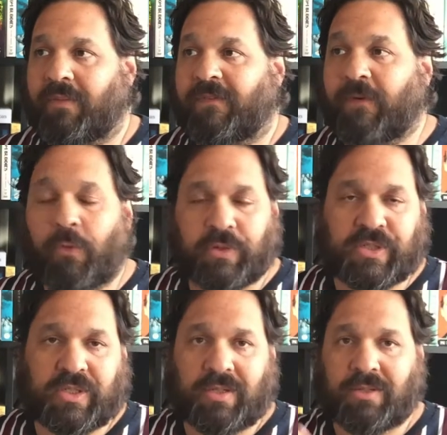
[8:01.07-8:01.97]

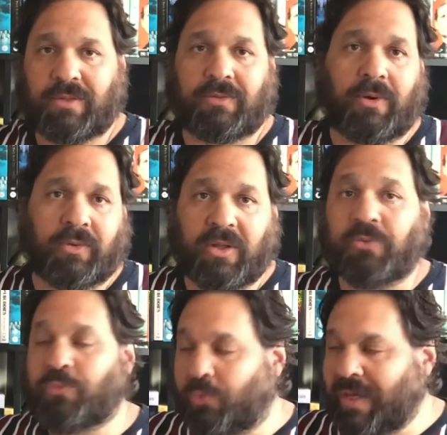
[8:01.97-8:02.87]
forced to, or
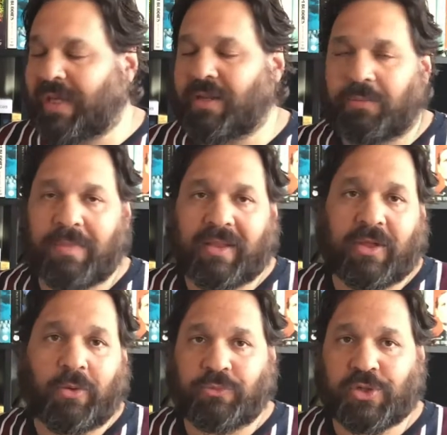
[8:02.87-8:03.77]
you really make
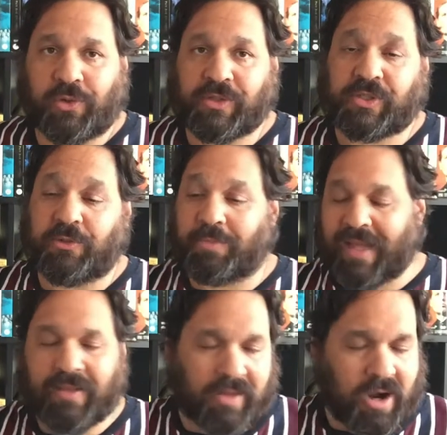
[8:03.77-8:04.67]
the own choice to
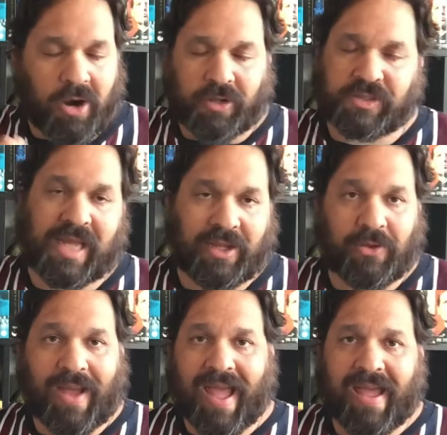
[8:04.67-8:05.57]
play the cards that
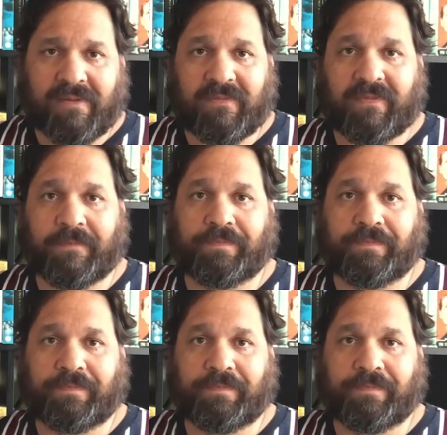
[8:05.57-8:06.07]
you have,